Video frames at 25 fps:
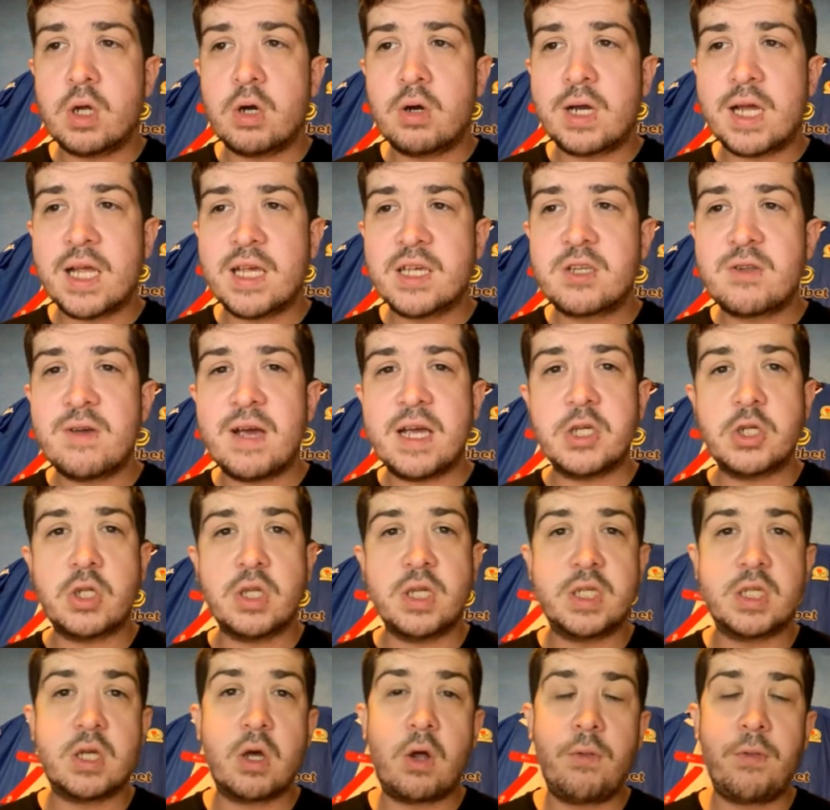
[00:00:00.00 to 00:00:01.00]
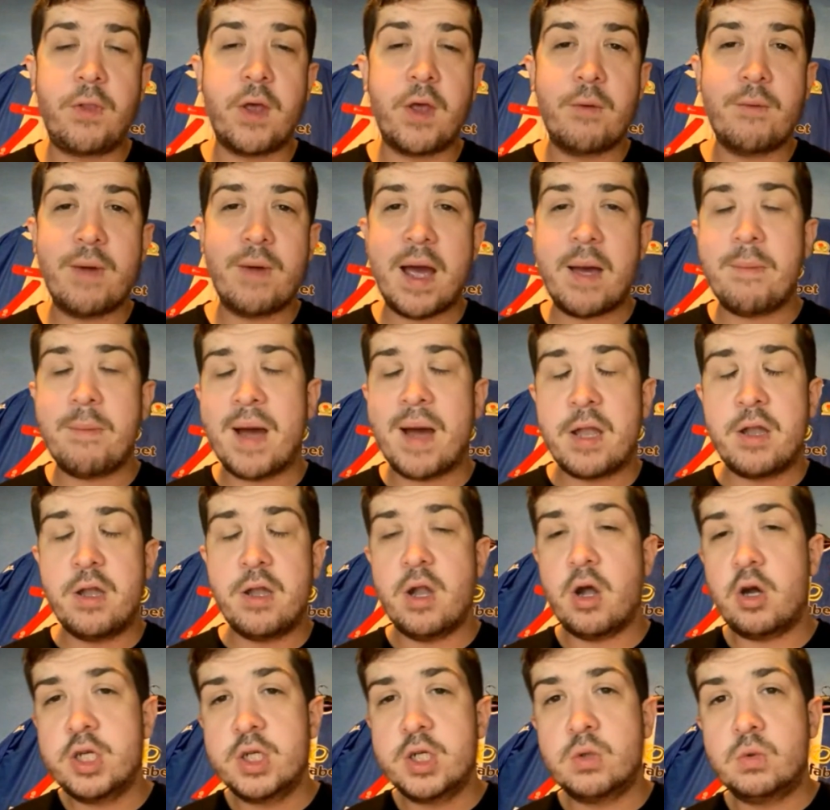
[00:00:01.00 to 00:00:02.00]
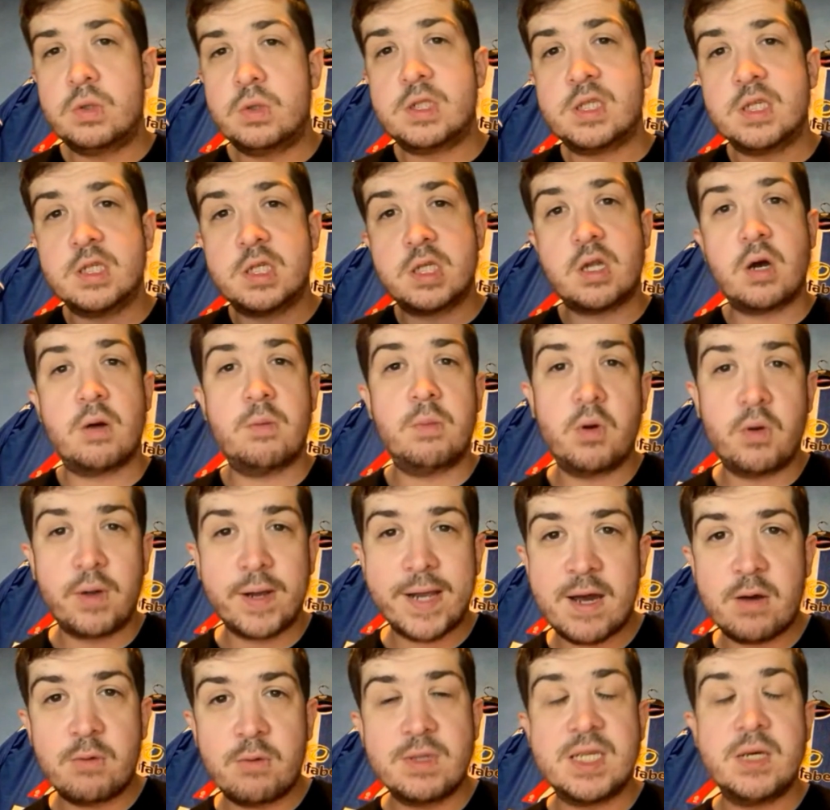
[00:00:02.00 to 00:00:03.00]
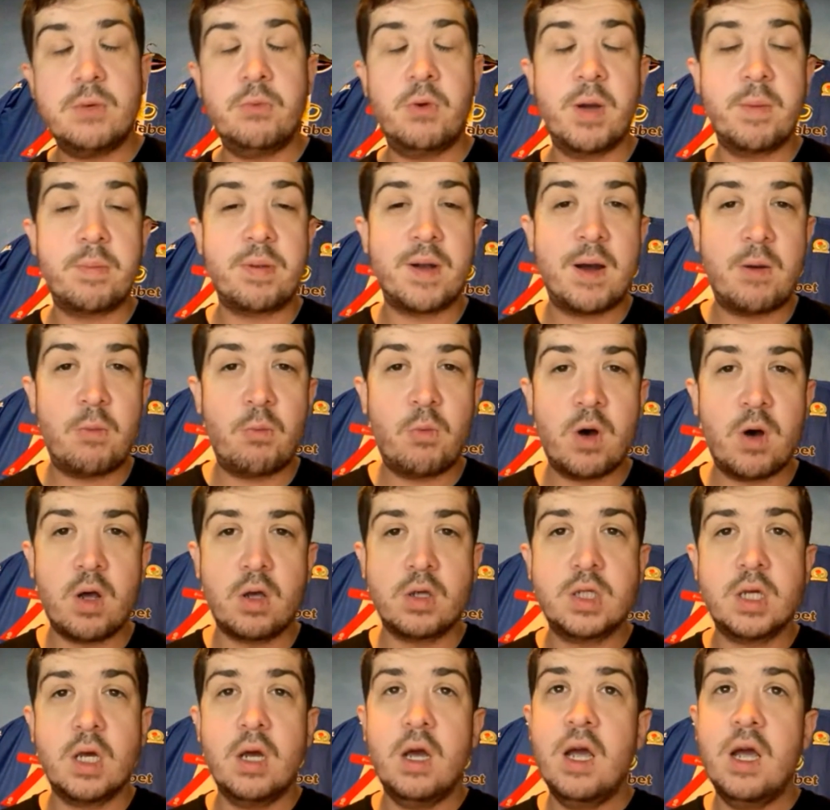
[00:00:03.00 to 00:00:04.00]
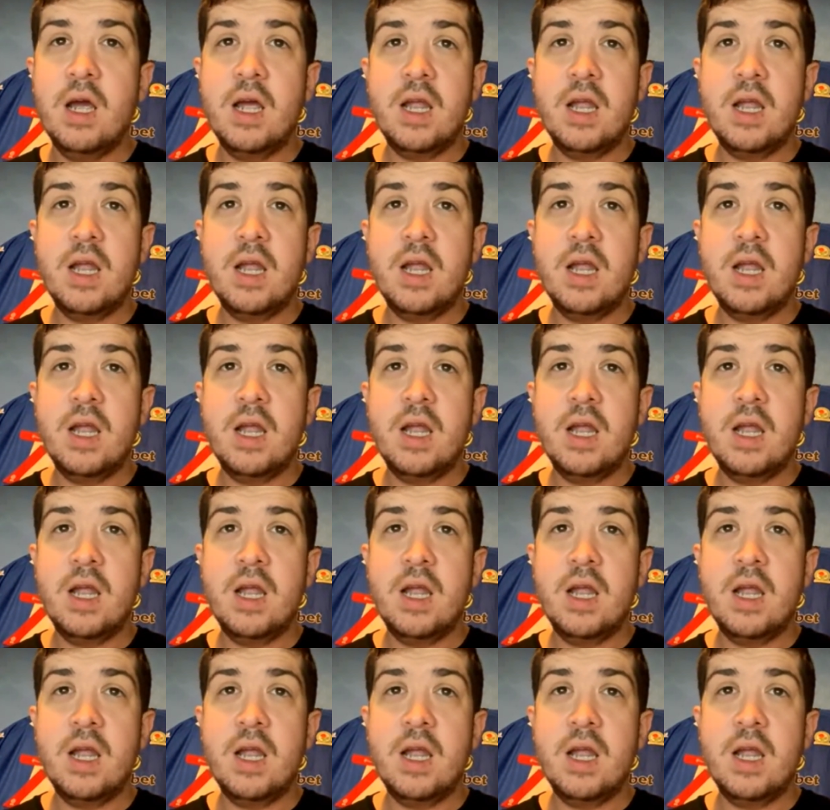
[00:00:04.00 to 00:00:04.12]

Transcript: Doncaster actually sold their right back Knoyle to Stockport County where Brown was.